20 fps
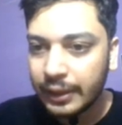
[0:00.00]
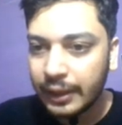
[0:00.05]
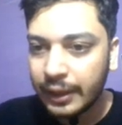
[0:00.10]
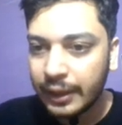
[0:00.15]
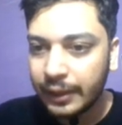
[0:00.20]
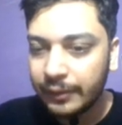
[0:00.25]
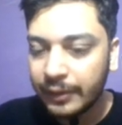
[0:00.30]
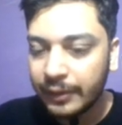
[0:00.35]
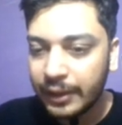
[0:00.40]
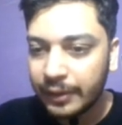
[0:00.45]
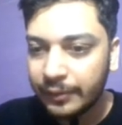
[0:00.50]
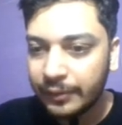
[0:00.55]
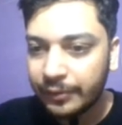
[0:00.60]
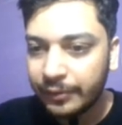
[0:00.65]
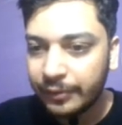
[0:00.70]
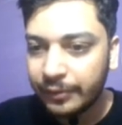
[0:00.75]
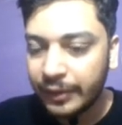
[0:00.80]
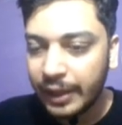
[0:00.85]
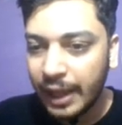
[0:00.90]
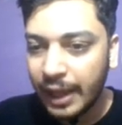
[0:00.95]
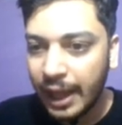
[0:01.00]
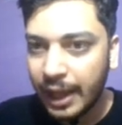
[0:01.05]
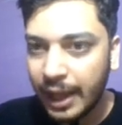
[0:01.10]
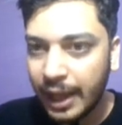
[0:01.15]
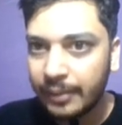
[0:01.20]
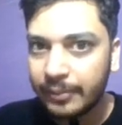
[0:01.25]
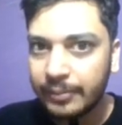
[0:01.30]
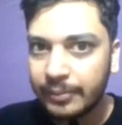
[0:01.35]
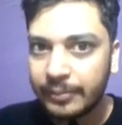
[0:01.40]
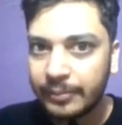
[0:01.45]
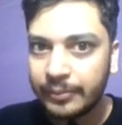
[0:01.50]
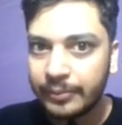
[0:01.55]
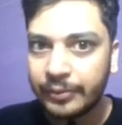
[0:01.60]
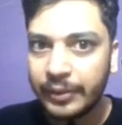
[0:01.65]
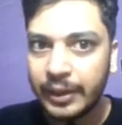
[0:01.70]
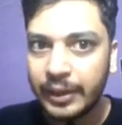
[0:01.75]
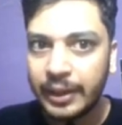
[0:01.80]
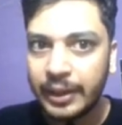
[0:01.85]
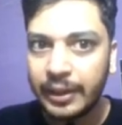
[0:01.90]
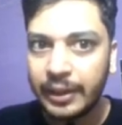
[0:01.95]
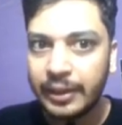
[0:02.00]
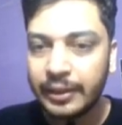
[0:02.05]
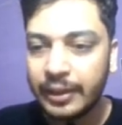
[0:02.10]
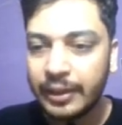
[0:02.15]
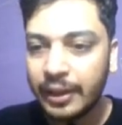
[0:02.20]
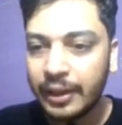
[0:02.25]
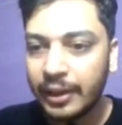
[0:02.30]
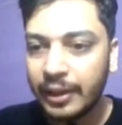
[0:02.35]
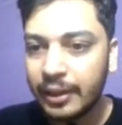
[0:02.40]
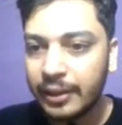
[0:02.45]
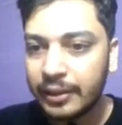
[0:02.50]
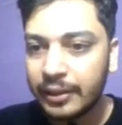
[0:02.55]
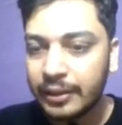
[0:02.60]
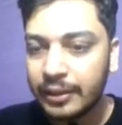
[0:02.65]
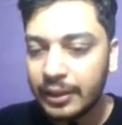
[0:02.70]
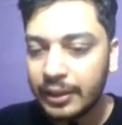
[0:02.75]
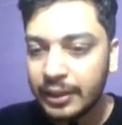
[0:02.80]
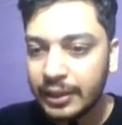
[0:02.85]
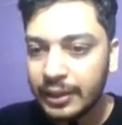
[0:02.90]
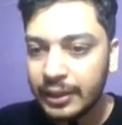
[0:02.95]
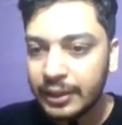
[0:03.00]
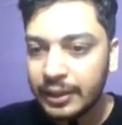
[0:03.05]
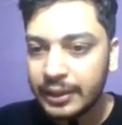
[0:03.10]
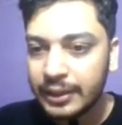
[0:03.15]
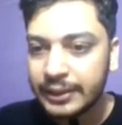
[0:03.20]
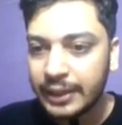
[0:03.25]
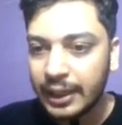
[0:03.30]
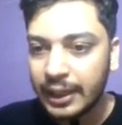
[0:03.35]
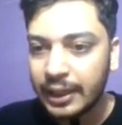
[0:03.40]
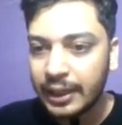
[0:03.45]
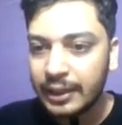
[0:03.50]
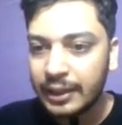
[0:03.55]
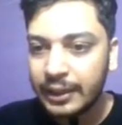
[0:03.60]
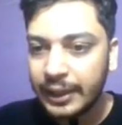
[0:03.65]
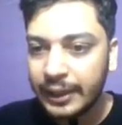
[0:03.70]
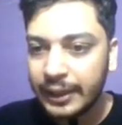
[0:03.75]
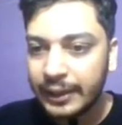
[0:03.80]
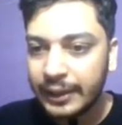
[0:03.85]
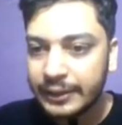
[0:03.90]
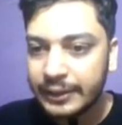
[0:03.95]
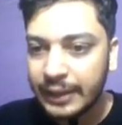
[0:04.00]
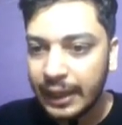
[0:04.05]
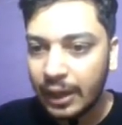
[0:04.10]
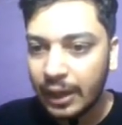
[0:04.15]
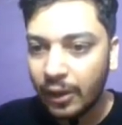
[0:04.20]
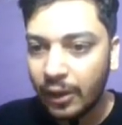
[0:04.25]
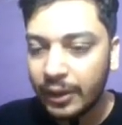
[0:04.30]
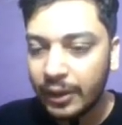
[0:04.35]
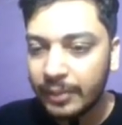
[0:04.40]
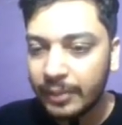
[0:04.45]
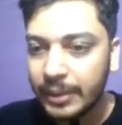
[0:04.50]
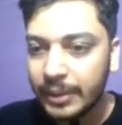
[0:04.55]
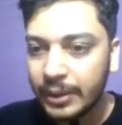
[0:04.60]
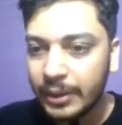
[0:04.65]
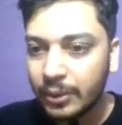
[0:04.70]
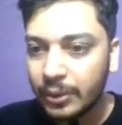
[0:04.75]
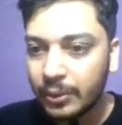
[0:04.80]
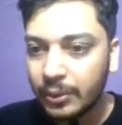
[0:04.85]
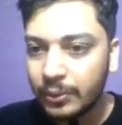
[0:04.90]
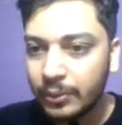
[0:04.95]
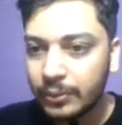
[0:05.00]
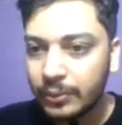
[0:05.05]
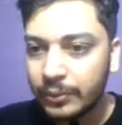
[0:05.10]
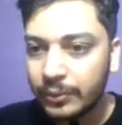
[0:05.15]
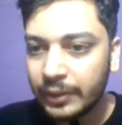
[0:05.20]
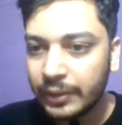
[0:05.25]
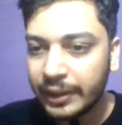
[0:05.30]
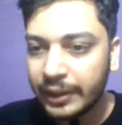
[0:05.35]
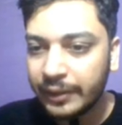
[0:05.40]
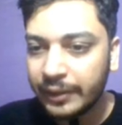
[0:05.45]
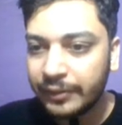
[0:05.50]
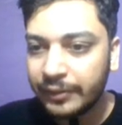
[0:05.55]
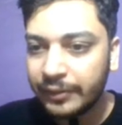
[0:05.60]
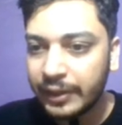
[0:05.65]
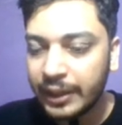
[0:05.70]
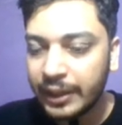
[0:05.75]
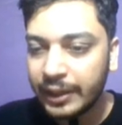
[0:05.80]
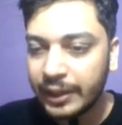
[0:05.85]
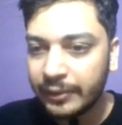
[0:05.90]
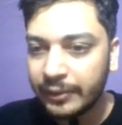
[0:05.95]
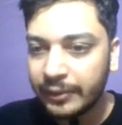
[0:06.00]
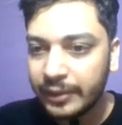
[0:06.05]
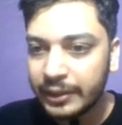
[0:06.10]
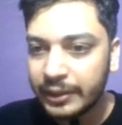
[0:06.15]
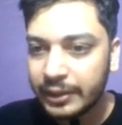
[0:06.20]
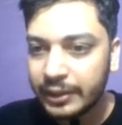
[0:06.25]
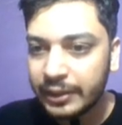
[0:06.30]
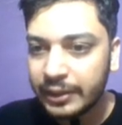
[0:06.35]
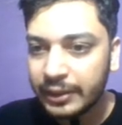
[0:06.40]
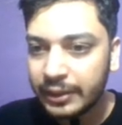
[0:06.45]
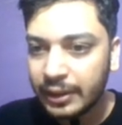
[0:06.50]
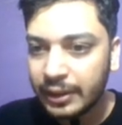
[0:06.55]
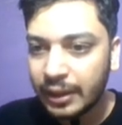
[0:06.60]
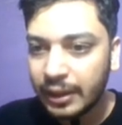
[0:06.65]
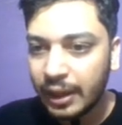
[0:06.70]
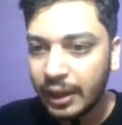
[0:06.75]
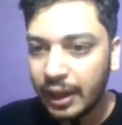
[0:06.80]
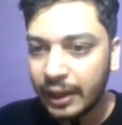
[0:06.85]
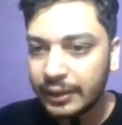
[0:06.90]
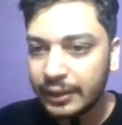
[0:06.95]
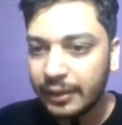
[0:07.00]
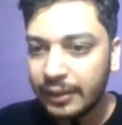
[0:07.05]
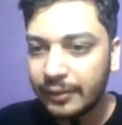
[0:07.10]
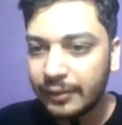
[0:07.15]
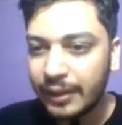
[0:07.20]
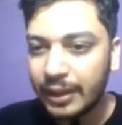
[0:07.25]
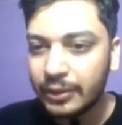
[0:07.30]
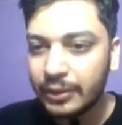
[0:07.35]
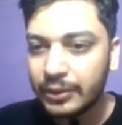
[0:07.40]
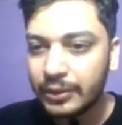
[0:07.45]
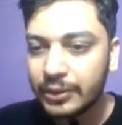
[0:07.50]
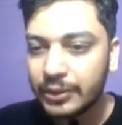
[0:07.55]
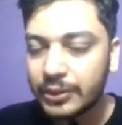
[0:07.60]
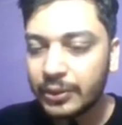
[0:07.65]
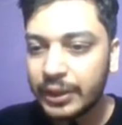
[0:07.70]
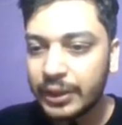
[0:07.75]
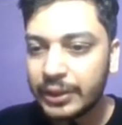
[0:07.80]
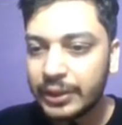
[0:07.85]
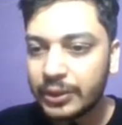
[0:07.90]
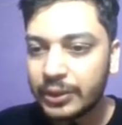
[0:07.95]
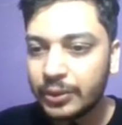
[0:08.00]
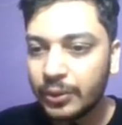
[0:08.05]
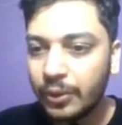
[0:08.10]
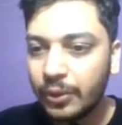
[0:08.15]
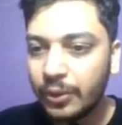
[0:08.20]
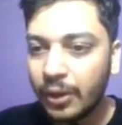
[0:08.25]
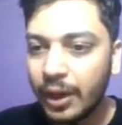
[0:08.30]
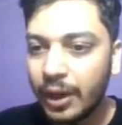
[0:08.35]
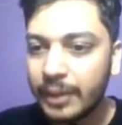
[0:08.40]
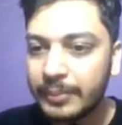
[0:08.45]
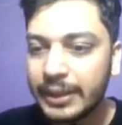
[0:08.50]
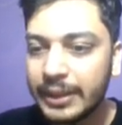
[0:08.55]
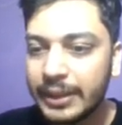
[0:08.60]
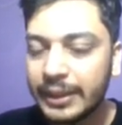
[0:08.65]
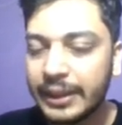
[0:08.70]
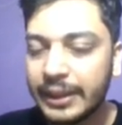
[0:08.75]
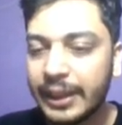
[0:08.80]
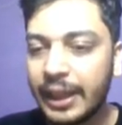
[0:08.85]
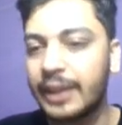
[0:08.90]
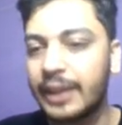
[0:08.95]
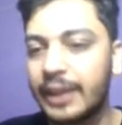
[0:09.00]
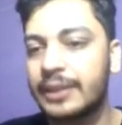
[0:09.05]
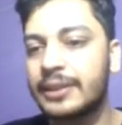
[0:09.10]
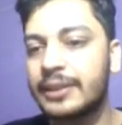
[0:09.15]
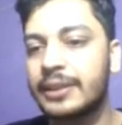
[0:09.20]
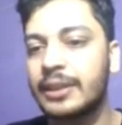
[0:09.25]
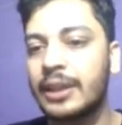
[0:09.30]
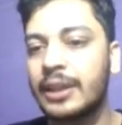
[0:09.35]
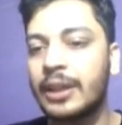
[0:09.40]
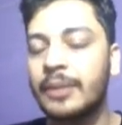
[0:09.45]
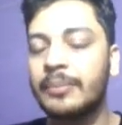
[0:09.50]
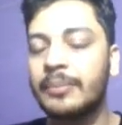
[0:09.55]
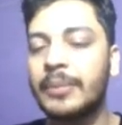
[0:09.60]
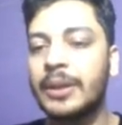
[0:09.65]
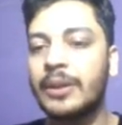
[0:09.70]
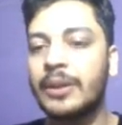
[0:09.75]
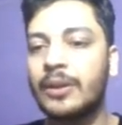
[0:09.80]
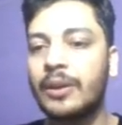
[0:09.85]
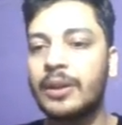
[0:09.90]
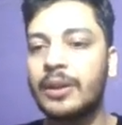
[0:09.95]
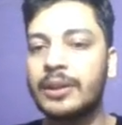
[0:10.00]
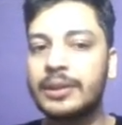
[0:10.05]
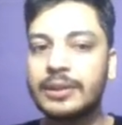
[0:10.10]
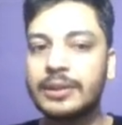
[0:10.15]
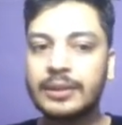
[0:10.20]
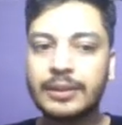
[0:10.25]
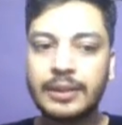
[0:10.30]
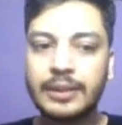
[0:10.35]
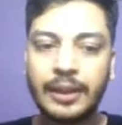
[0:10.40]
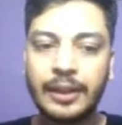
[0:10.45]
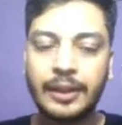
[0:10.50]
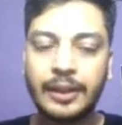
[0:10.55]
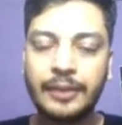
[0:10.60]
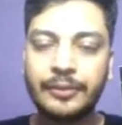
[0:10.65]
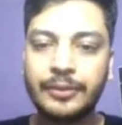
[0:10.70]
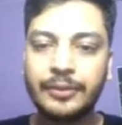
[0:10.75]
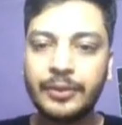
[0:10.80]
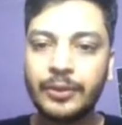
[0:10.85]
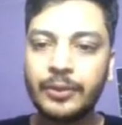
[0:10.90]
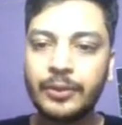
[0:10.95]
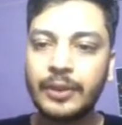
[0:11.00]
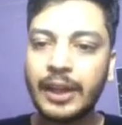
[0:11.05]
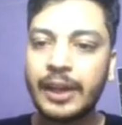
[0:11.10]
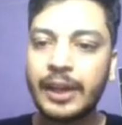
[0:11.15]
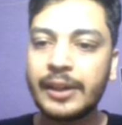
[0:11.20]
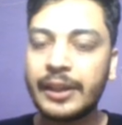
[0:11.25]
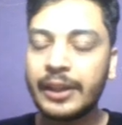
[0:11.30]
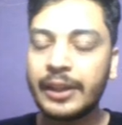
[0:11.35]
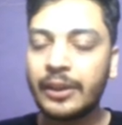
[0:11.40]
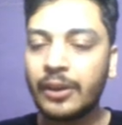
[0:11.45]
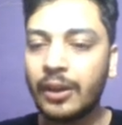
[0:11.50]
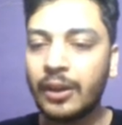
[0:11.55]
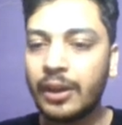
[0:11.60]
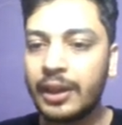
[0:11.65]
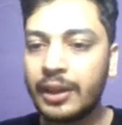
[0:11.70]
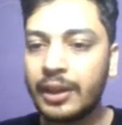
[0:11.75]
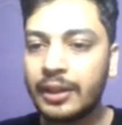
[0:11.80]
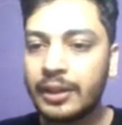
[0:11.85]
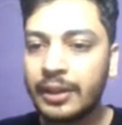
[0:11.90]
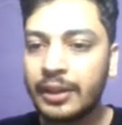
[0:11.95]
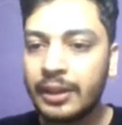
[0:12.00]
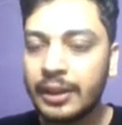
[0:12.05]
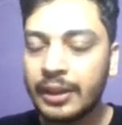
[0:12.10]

even if we have filled the cell, it is allowing me to refill it with other values. So it should not be the case, because if you can recall